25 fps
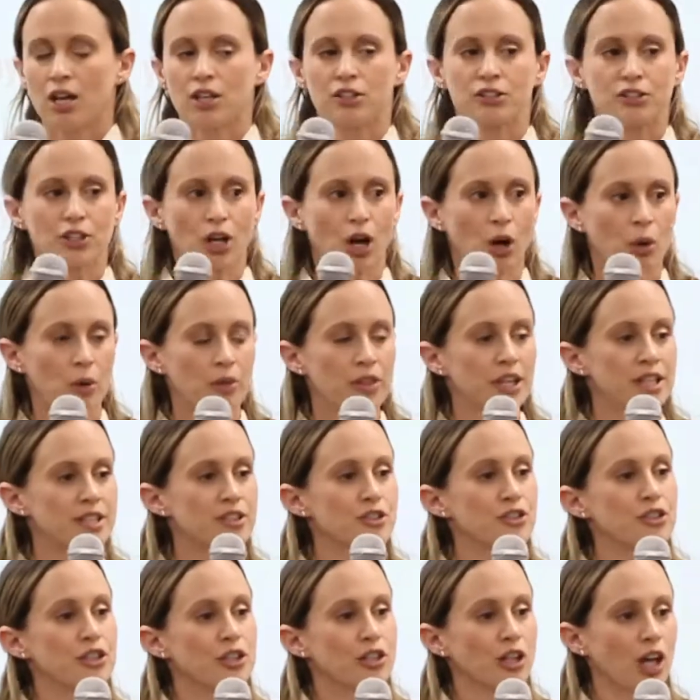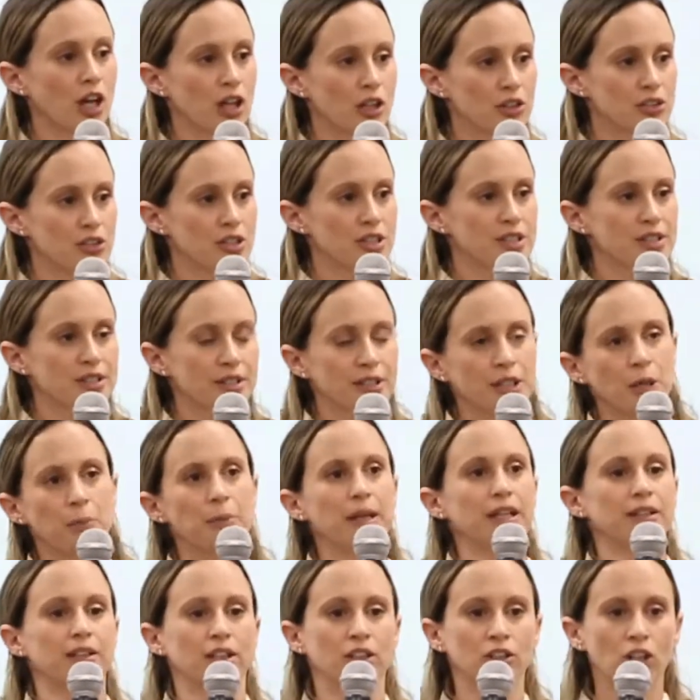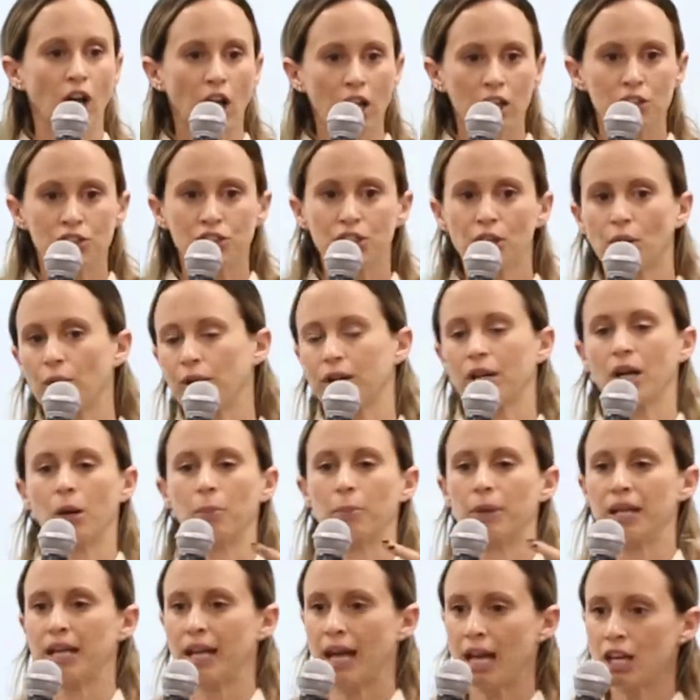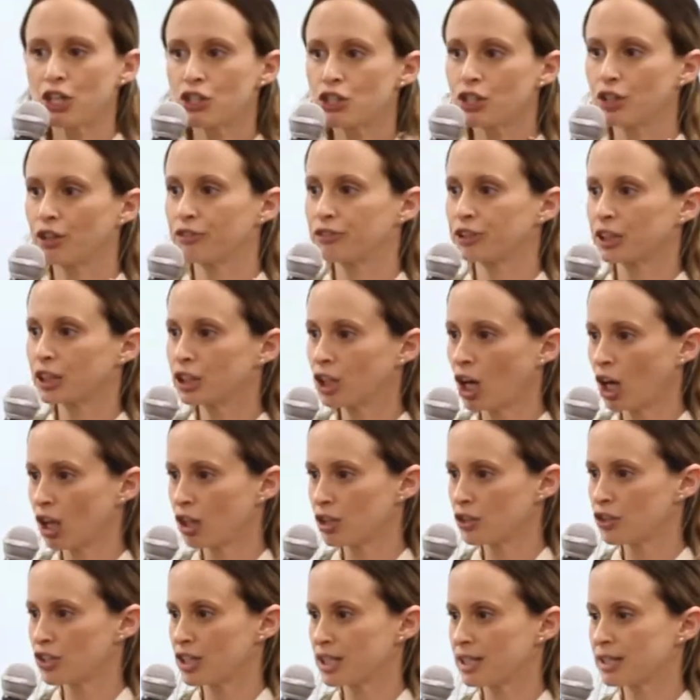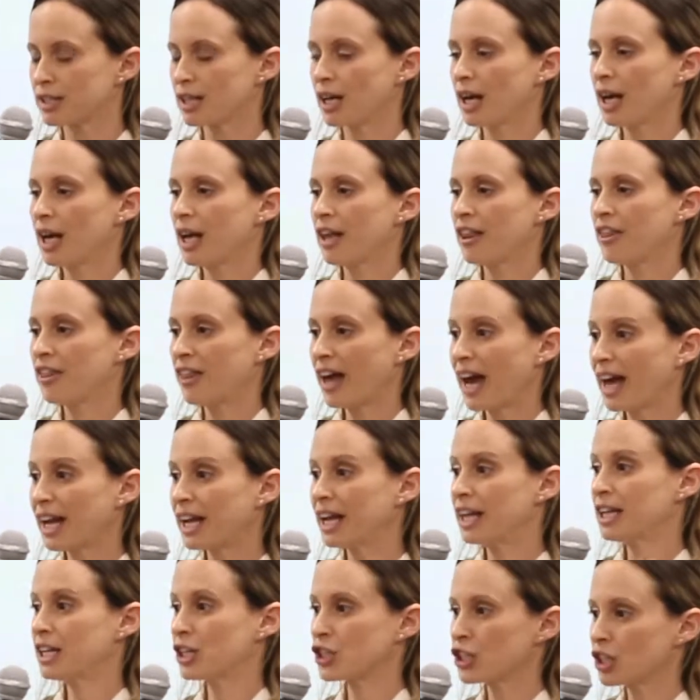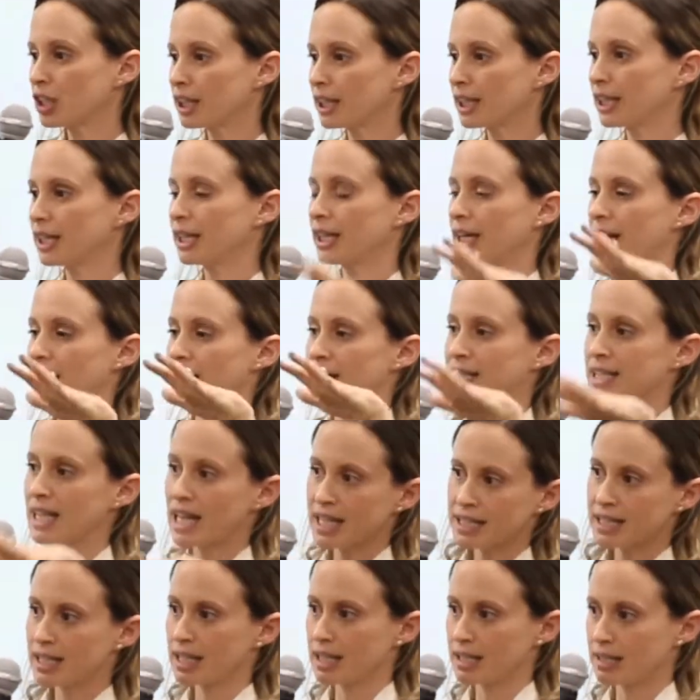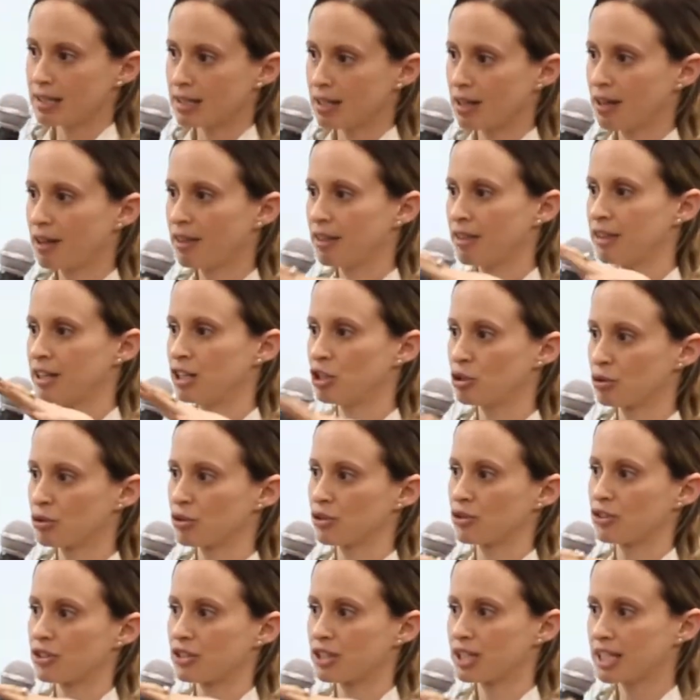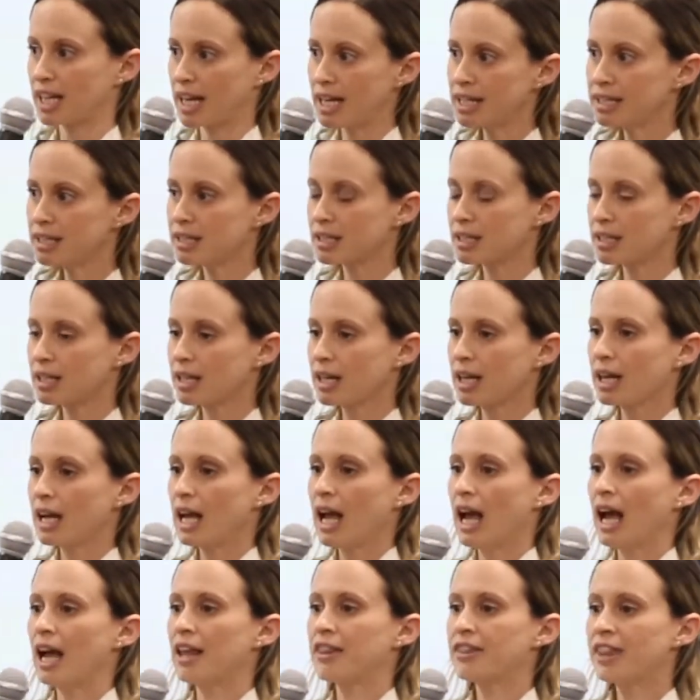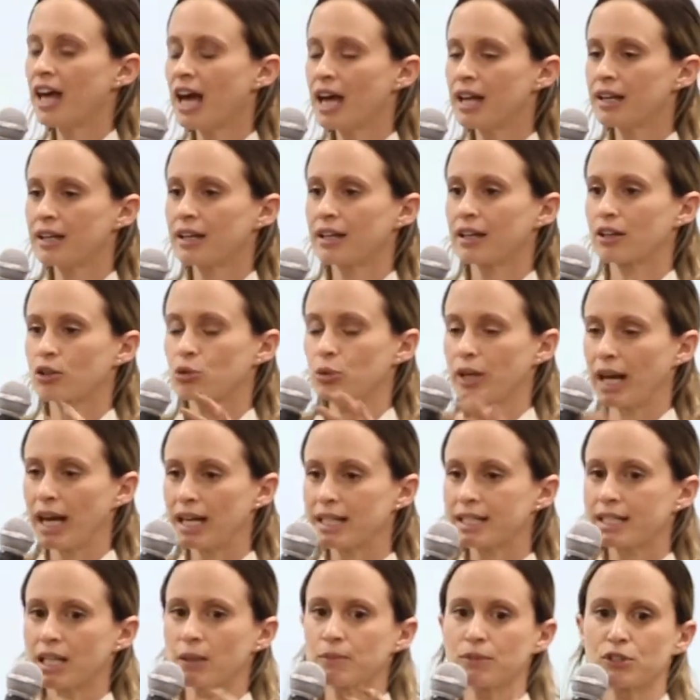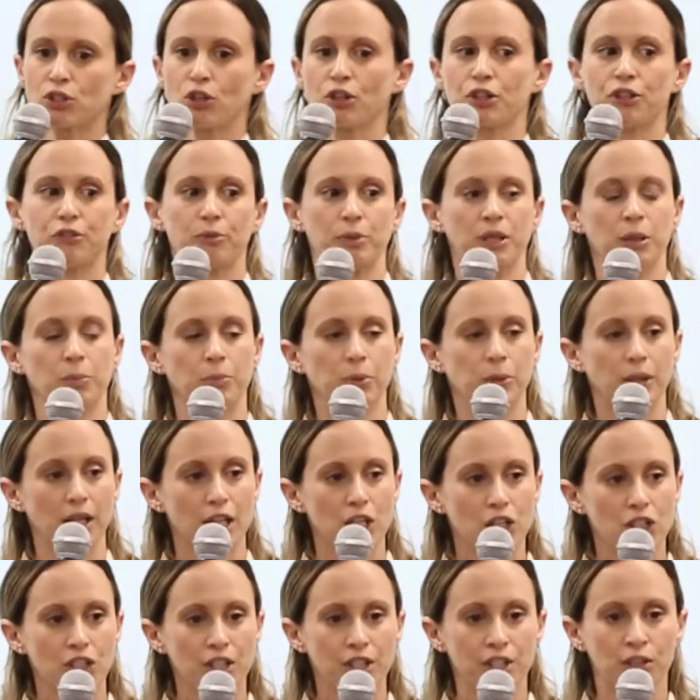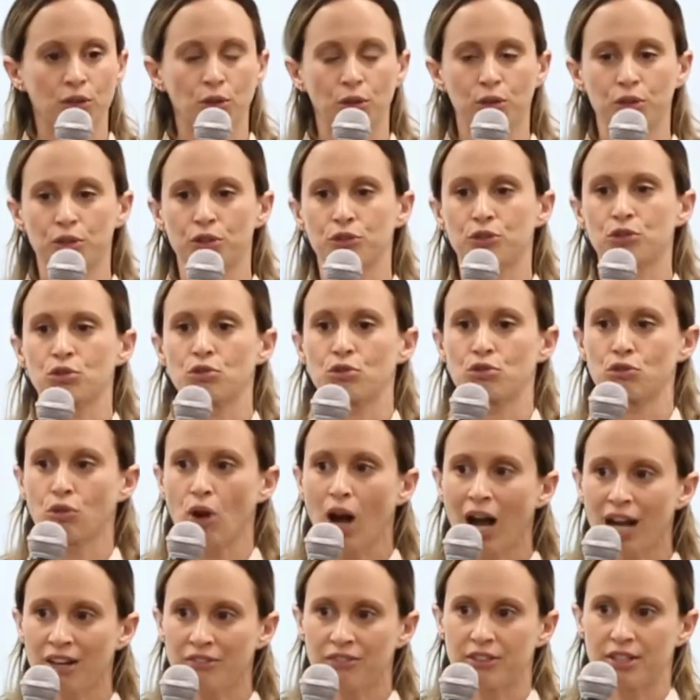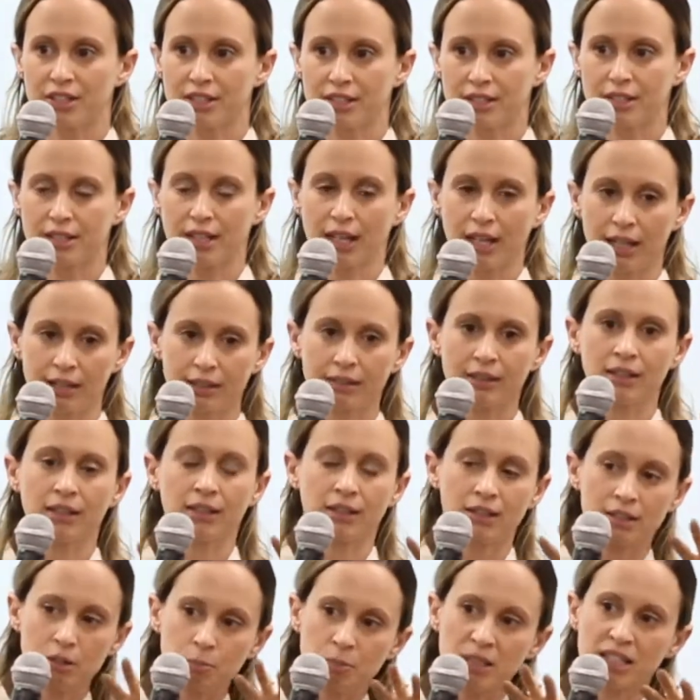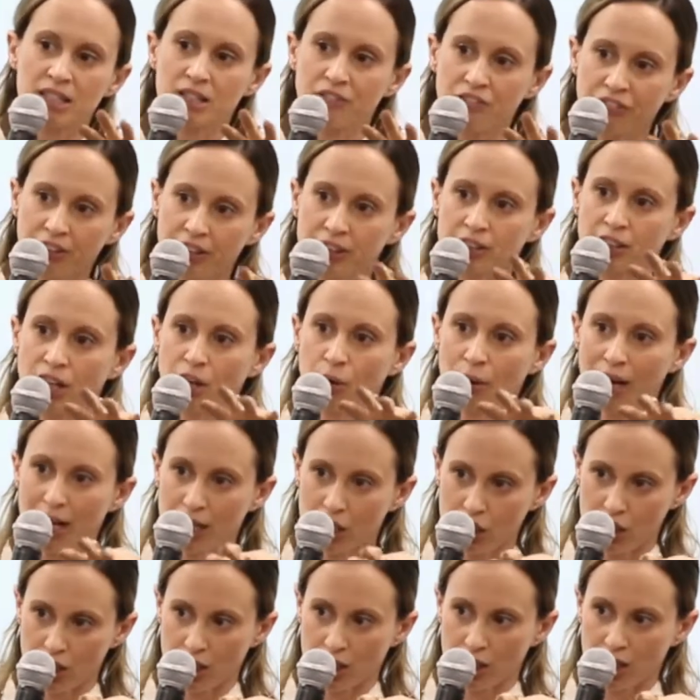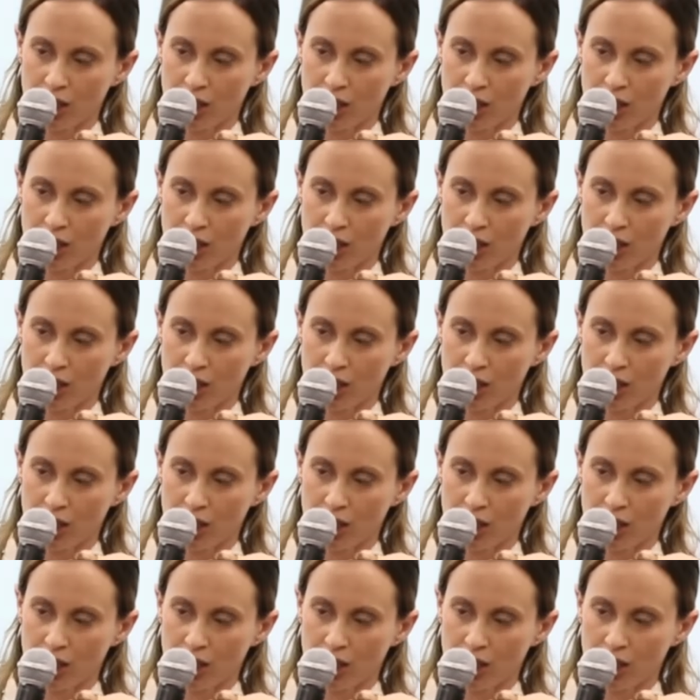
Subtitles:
So these are technologies, it could be a technology or a combination of technologies that initially assesses the user's state and then creates some sort of manipulation in order to drive this state in a specific direction.